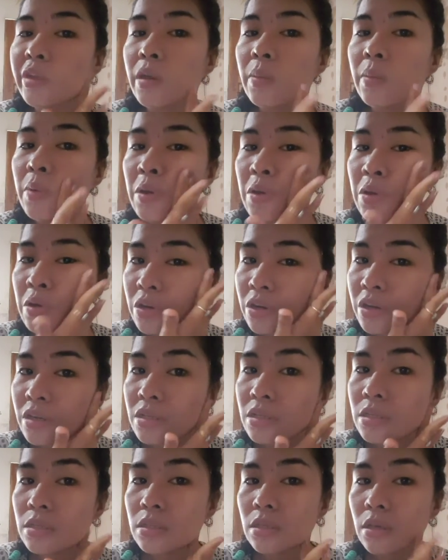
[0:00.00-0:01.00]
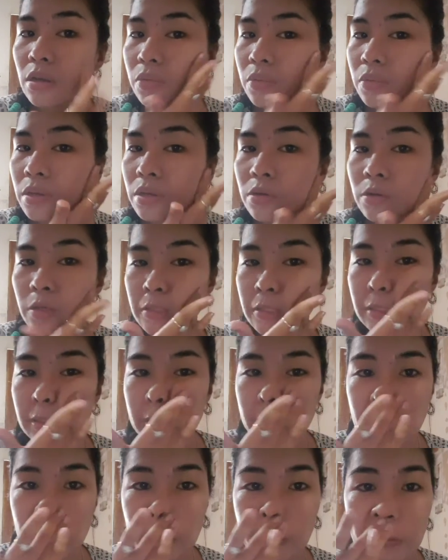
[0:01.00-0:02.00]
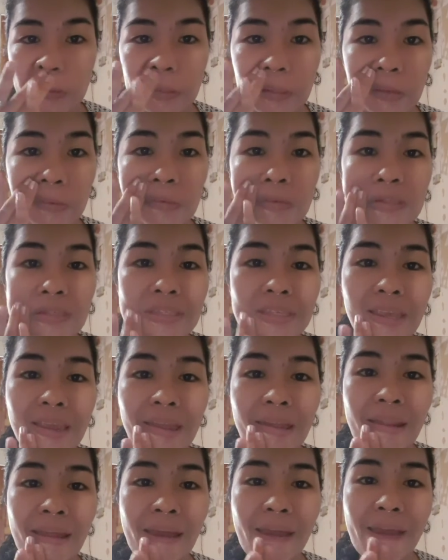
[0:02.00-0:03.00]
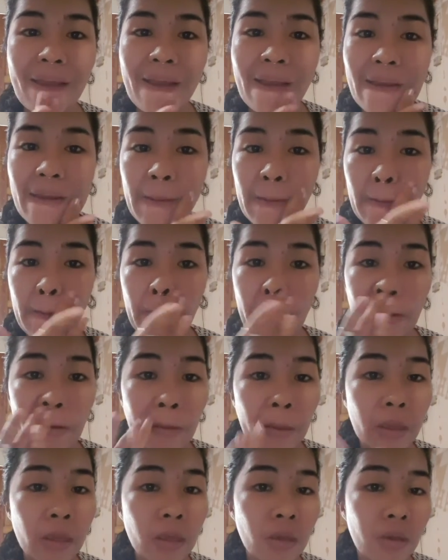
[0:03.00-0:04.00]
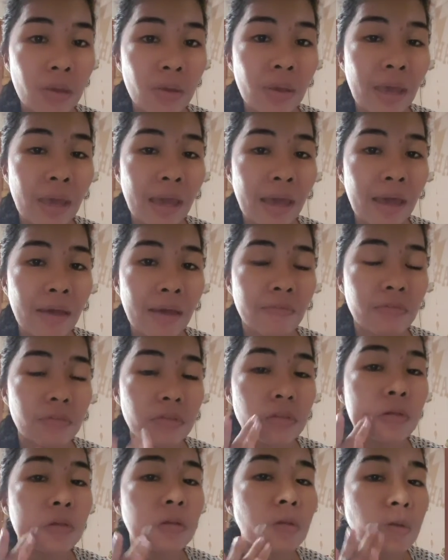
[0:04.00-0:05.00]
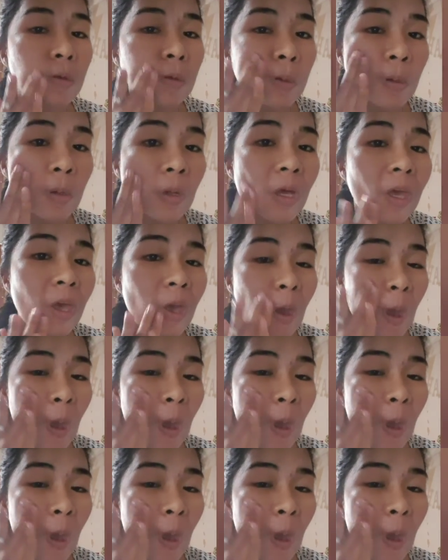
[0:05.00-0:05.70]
I'm a nurse, so in nursing school they would say like, you have to look